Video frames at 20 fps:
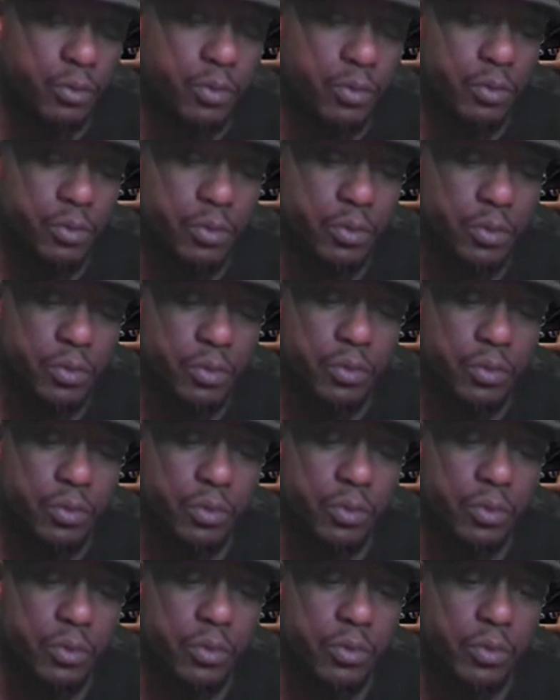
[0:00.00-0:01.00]

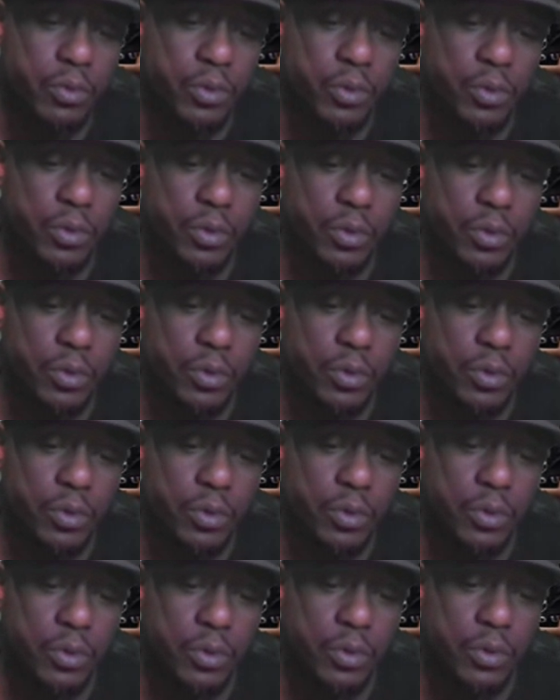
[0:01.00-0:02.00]

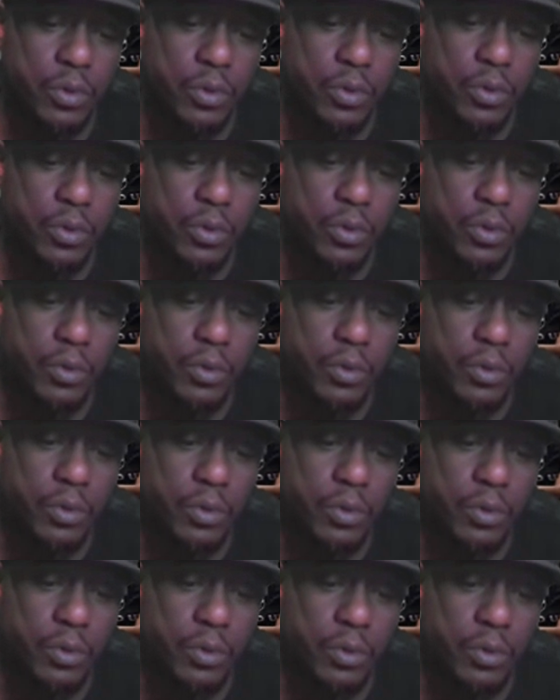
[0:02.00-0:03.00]

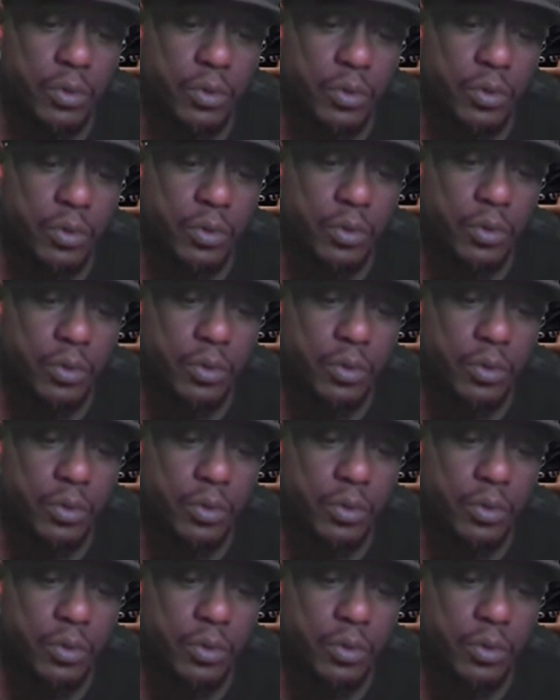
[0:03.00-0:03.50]
[no speech]